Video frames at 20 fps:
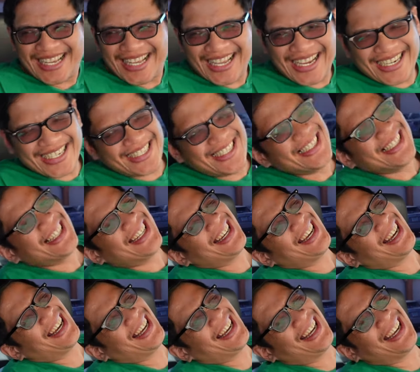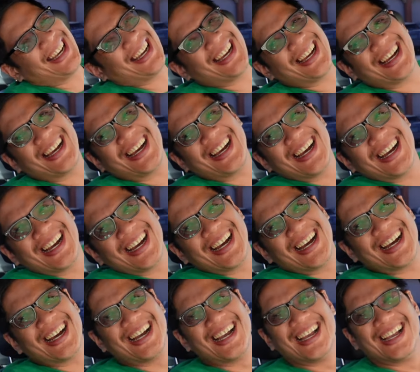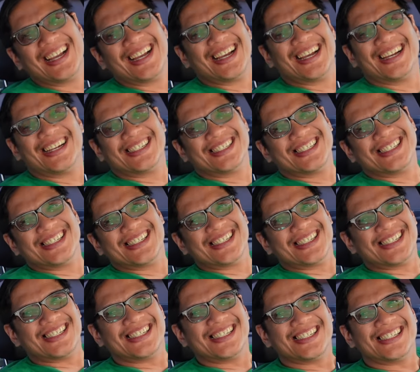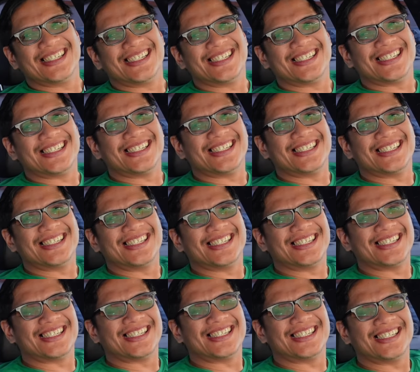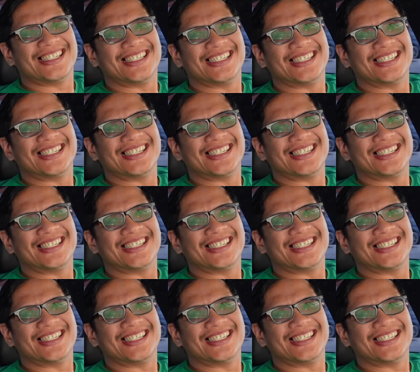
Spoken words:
(not speaking)